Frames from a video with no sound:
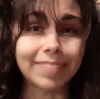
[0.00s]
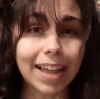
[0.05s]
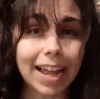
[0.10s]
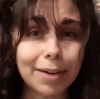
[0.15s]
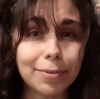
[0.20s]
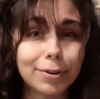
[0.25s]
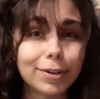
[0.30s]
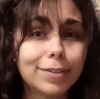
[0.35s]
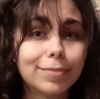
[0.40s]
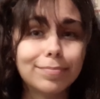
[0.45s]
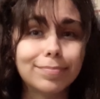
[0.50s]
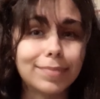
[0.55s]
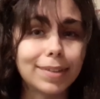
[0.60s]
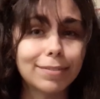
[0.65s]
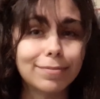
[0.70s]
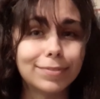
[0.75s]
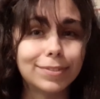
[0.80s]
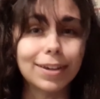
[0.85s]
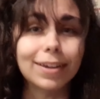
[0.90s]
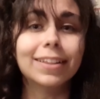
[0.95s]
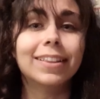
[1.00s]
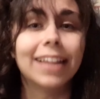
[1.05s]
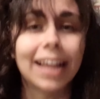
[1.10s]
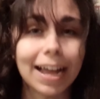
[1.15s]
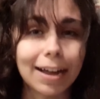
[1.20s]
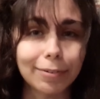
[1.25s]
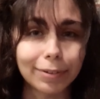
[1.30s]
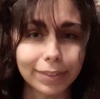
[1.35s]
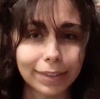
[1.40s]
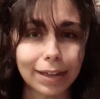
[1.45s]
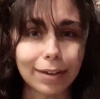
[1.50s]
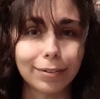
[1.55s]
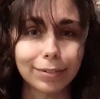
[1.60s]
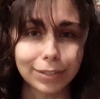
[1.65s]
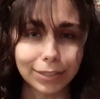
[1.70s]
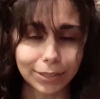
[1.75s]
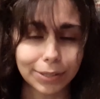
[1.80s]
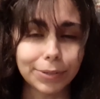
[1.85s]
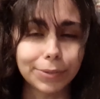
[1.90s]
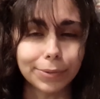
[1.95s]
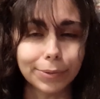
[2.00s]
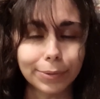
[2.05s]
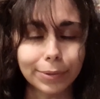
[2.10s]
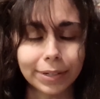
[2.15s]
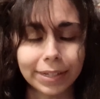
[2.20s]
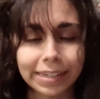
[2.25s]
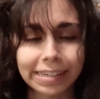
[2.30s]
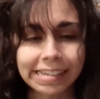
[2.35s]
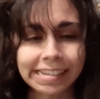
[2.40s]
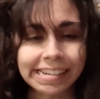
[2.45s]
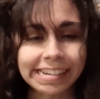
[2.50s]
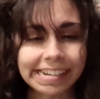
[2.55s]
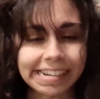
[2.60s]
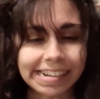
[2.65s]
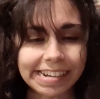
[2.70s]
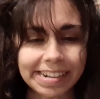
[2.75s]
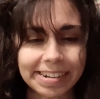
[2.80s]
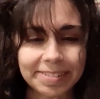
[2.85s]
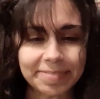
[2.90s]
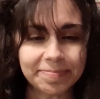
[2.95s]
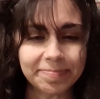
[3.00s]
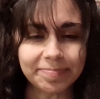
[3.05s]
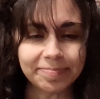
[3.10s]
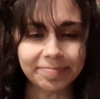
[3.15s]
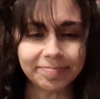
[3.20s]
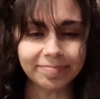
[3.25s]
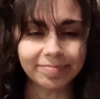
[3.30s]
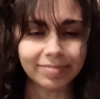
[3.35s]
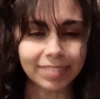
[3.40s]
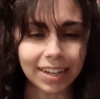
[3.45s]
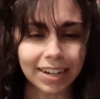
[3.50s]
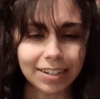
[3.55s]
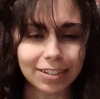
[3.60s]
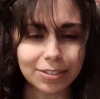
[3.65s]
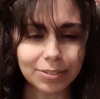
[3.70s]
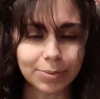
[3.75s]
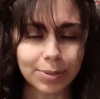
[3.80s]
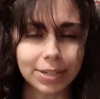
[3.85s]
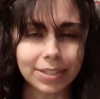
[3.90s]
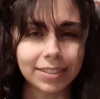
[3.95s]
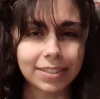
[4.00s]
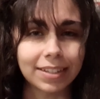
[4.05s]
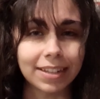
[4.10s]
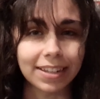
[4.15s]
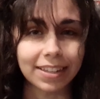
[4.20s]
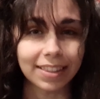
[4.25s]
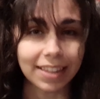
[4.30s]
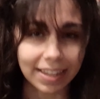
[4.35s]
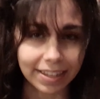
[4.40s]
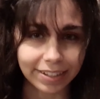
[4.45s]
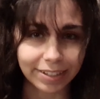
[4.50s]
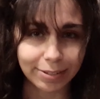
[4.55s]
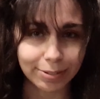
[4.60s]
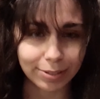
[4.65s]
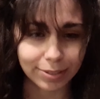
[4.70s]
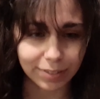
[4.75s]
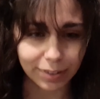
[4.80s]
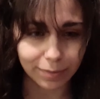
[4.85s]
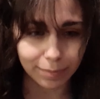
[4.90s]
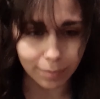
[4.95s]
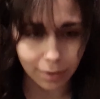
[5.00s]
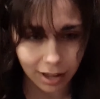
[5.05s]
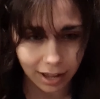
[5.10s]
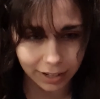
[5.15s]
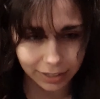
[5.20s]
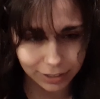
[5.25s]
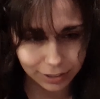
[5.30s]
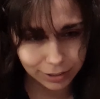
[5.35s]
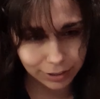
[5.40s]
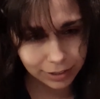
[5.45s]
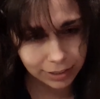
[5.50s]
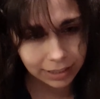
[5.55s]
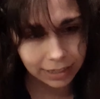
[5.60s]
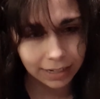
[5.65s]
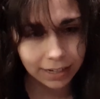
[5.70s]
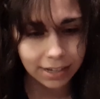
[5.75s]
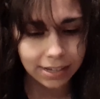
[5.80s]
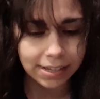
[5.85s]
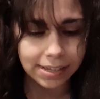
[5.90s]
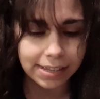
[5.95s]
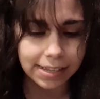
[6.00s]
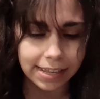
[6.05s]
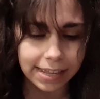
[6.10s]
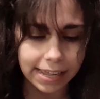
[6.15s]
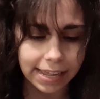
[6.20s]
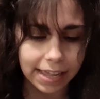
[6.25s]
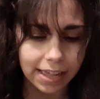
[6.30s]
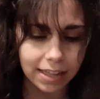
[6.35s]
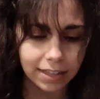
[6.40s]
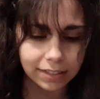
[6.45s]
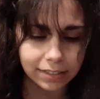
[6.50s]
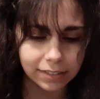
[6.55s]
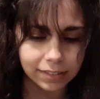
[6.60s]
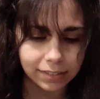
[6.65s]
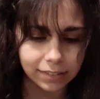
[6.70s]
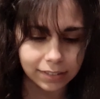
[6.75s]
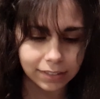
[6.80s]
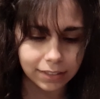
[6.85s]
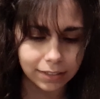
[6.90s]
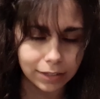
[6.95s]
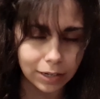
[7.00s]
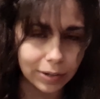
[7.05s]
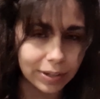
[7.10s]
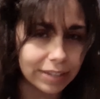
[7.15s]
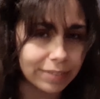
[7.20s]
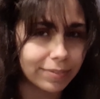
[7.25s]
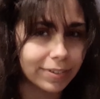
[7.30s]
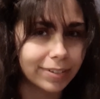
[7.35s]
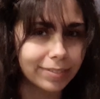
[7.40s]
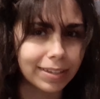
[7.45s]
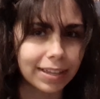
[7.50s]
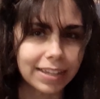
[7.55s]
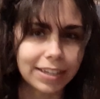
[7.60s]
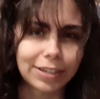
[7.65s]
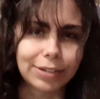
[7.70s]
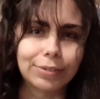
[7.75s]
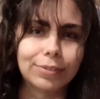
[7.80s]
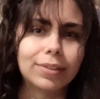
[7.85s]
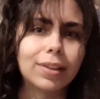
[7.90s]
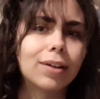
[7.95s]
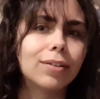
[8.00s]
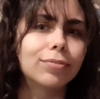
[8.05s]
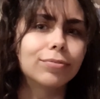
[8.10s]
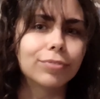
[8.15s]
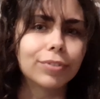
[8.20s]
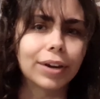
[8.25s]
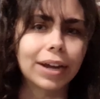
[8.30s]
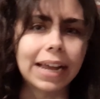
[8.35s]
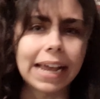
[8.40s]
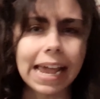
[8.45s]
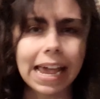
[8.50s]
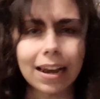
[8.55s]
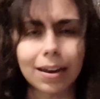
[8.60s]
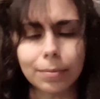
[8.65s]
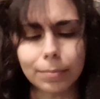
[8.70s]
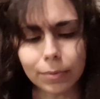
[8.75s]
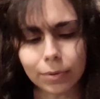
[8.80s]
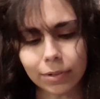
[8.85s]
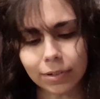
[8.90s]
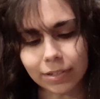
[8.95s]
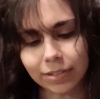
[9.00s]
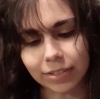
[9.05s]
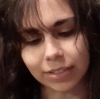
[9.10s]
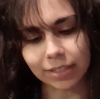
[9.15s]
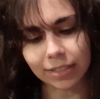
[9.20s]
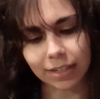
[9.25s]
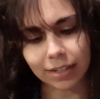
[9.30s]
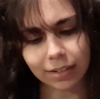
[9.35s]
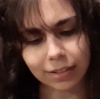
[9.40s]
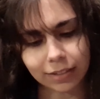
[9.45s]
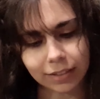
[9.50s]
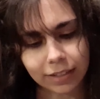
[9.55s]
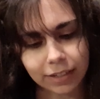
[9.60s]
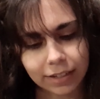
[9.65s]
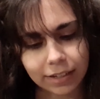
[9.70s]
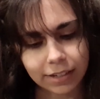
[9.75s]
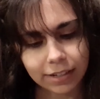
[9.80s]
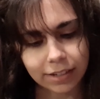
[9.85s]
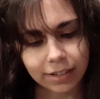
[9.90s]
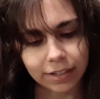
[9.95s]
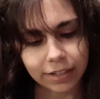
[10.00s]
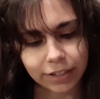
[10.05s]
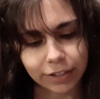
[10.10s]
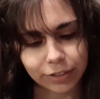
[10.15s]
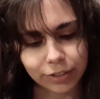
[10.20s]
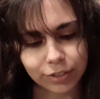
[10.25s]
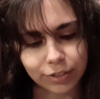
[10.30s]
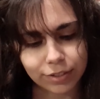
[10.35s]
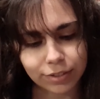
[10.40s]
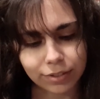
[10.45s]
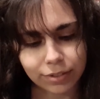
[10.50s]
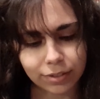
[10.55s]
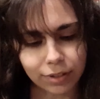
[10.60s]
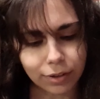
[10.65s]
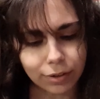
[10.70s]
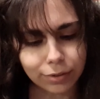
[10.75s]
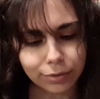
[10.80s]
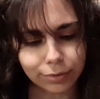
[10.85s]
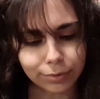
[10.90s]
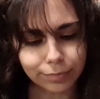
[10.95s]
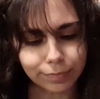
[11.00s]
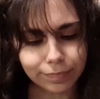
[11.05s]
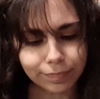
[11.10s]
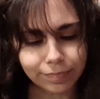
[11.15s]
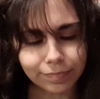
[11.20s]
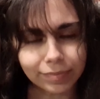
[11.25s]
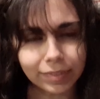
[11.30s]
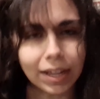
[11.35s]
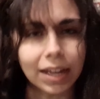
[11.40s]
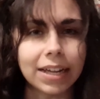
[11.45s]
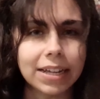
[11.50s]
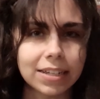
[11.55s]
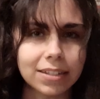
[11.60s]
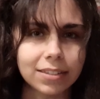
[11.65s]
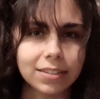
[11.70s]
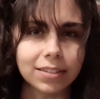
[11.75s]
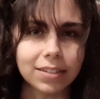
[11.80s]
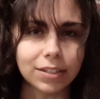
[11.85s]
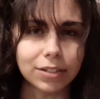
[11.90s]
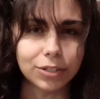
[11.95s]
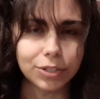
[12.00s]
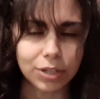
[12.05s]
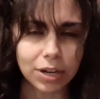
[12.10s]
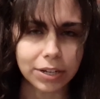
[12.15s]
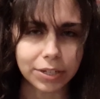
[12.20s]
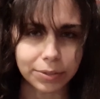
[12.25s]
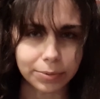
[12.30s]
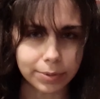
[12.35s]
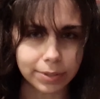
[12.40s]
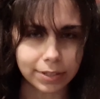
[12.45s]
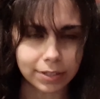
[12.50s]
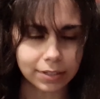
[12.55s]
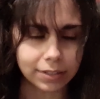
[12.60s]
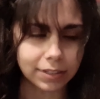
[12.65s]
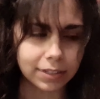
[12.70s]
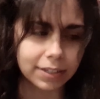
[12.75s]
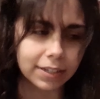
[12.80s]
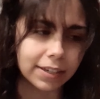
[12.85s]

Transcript: I wouldn't have done that without you. Um, and I just want to say thank you so much. And, you know, even like your love for animals, and you're just so nice and genuine.